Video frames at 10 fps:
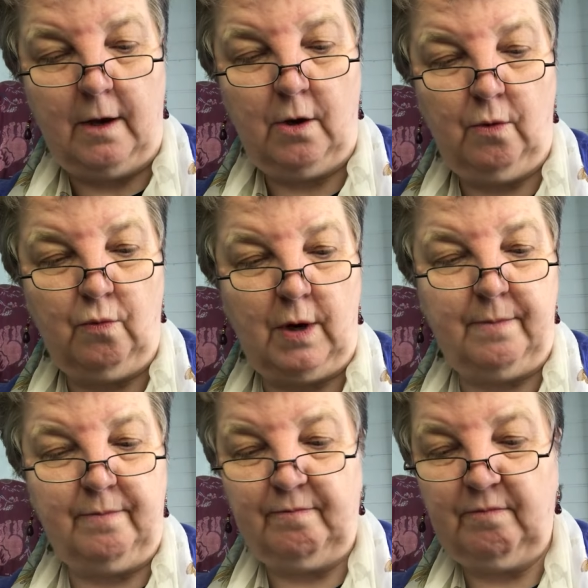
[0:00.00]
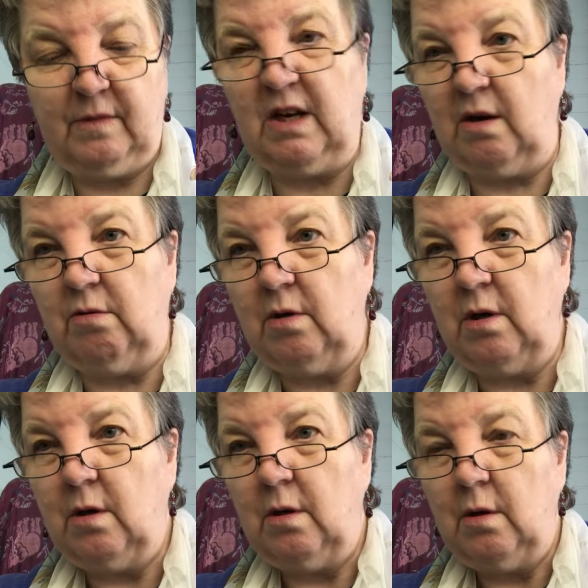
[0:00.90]
who um, you know
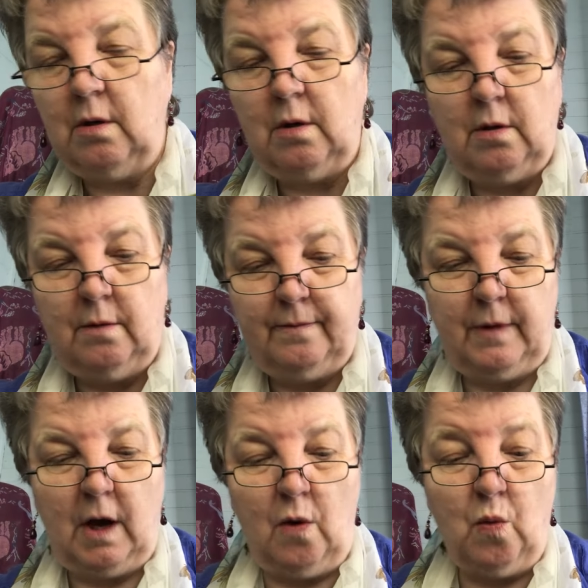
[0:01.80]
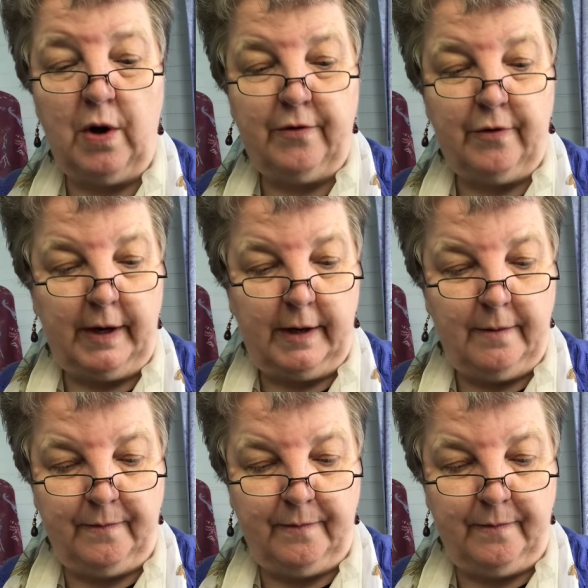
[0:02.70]
are wondering